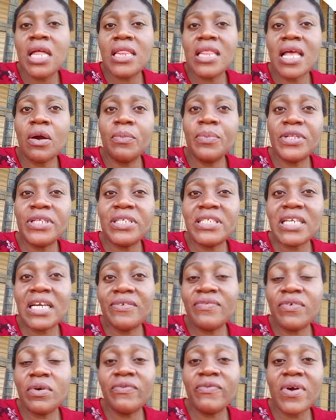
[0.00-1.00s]
that will be
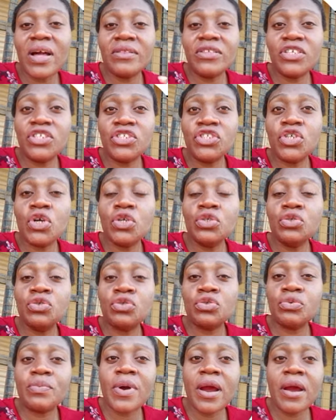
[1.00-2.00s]
needed from foundation
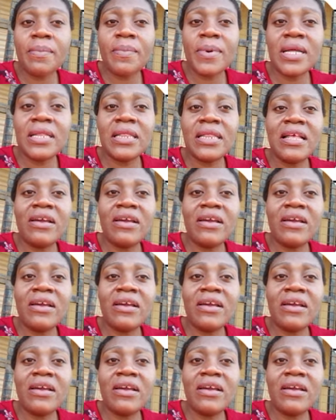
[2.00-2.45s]
to parapet